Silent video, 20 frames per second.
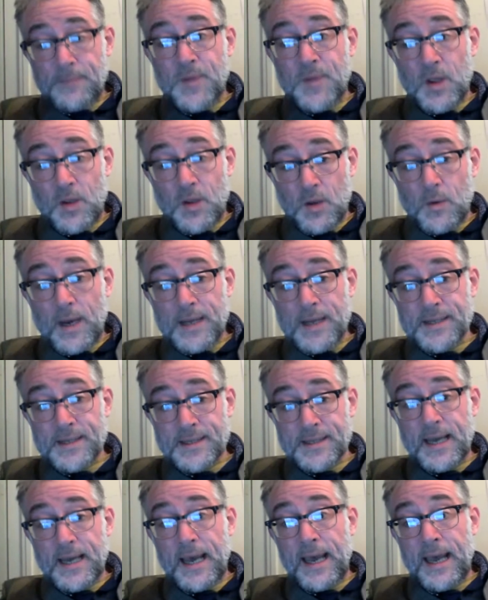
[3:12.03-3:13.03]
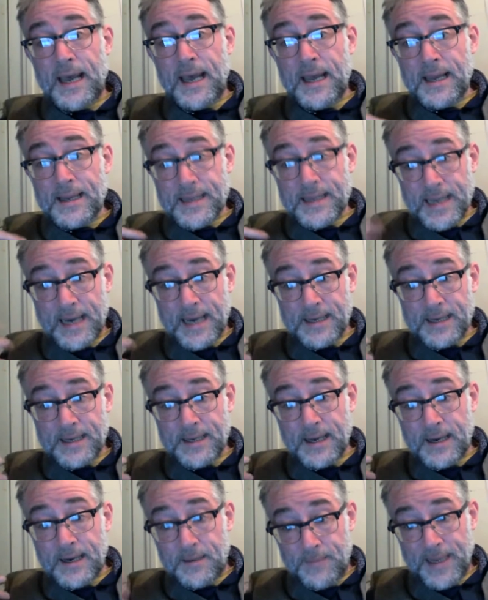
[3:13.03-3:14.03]
the
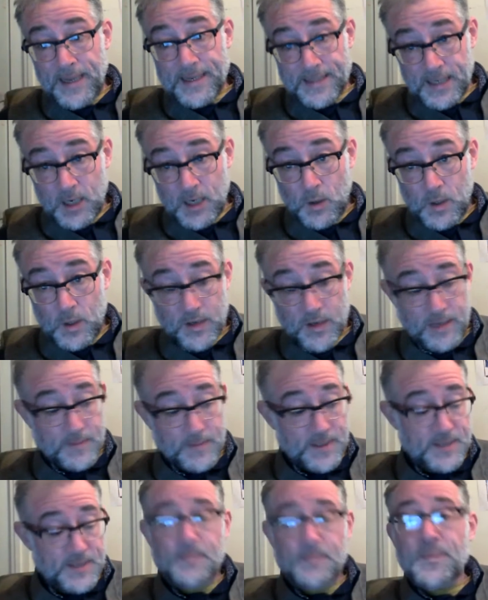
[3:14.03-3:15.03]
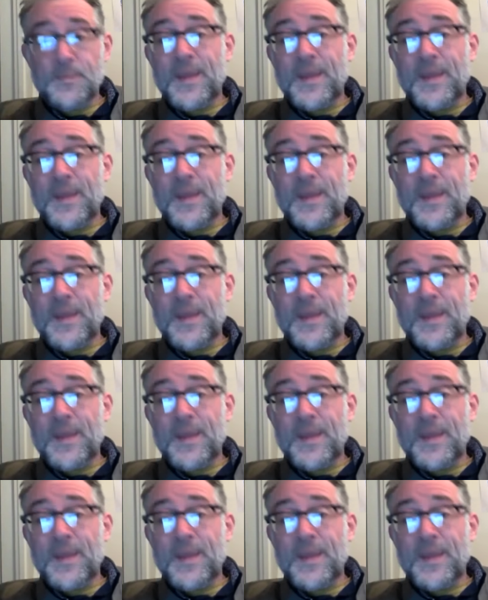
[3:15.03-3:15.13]
US-Canada-Mexico Agreement.